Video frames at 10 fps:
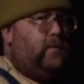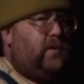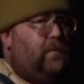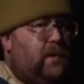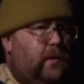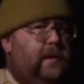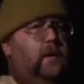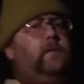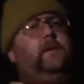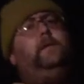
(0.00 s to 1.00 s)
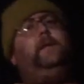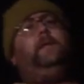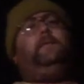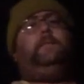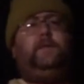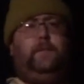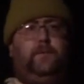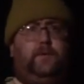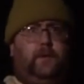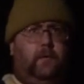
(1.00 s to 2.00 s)
once I put the lid on there, that
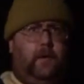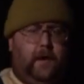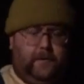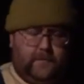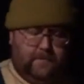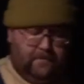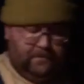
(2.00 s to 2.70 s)
temperature is going to rise.